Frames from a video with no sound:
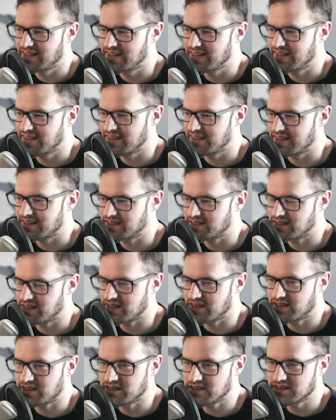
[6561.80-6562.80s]
Because they
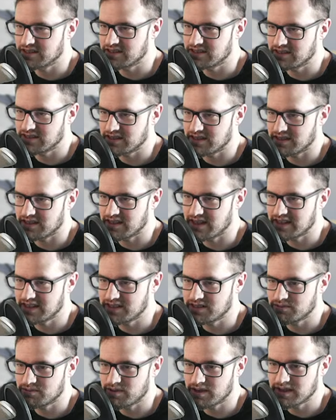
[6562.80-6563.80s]
all start. I
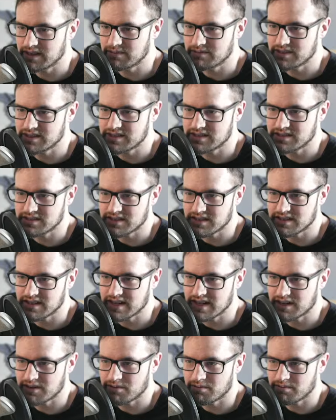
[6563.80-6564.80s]
just want them to start
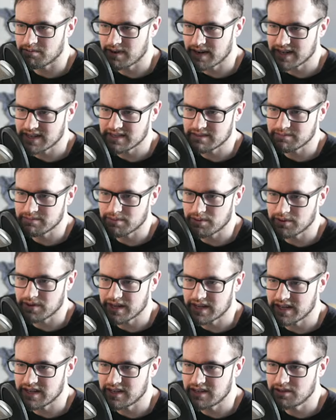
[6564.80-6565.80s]
at a random point.
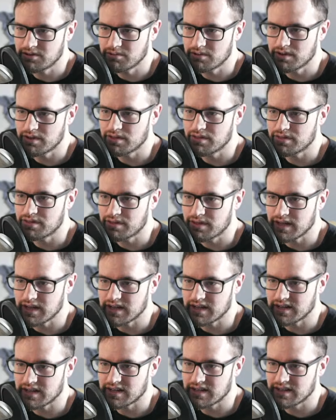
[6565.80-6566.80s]
And you would
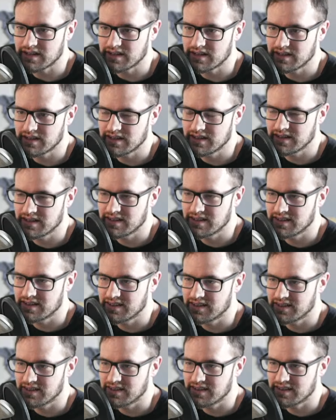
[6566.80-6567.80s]
think
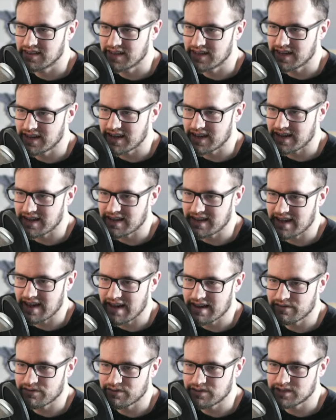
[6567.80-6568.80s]
that
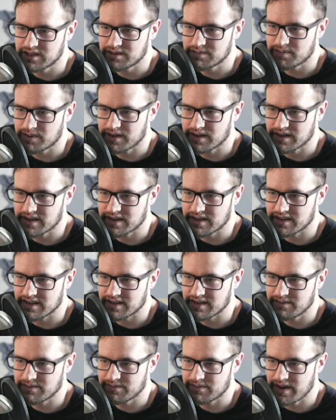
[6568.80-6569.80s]
every spark
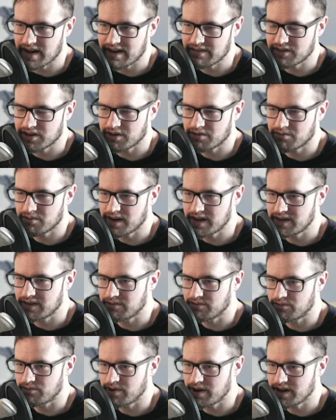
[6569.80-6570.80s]
having a random
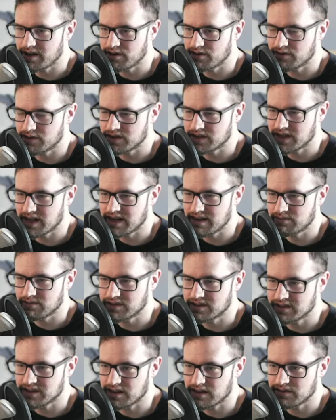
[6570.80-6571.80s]
rate over time would
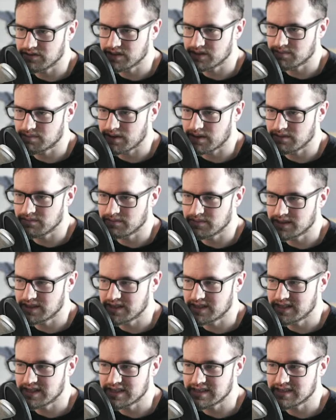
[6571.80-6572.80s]
solve this problem, but it
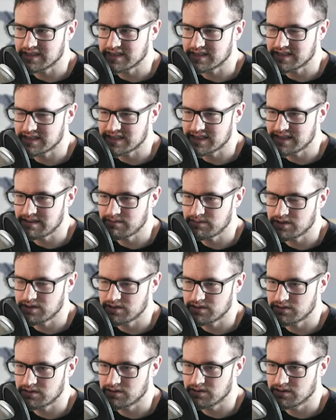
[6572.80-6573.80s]
doesn't seem to.